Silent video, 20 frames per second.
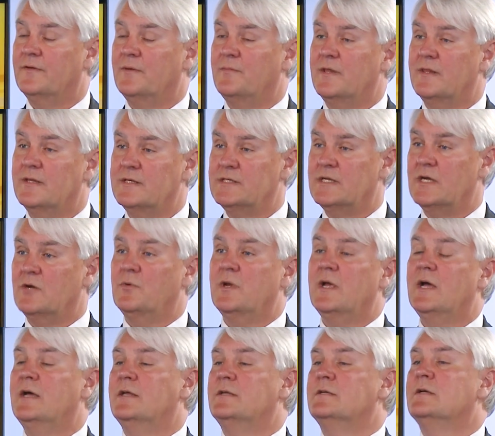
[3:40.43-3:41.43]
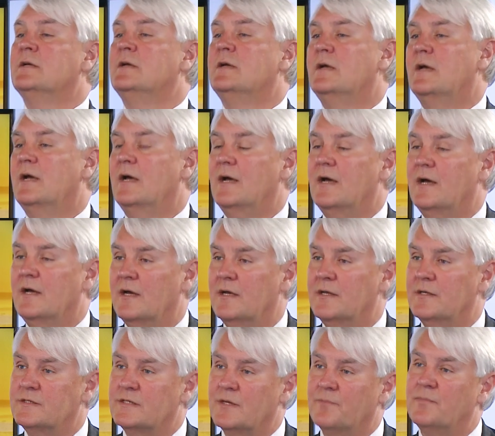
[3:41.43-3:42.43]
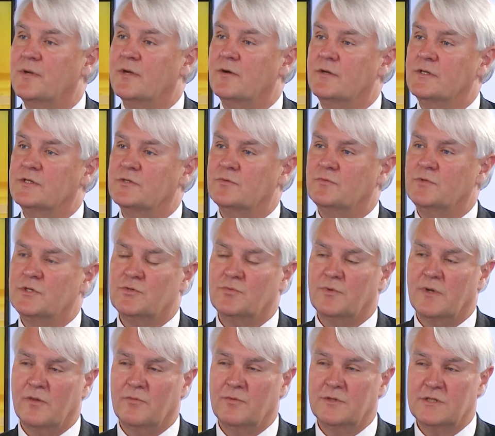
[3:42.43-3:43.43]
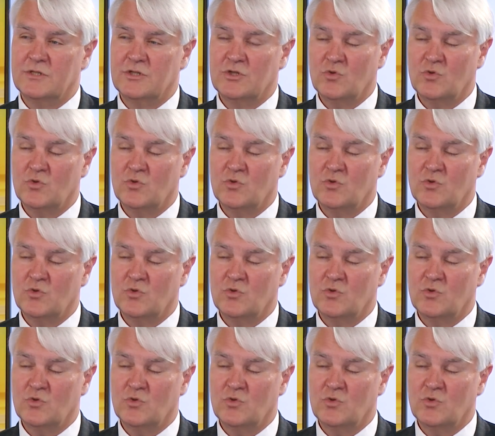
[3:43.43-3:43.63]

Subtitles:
I mean, this year we had some periods which where there was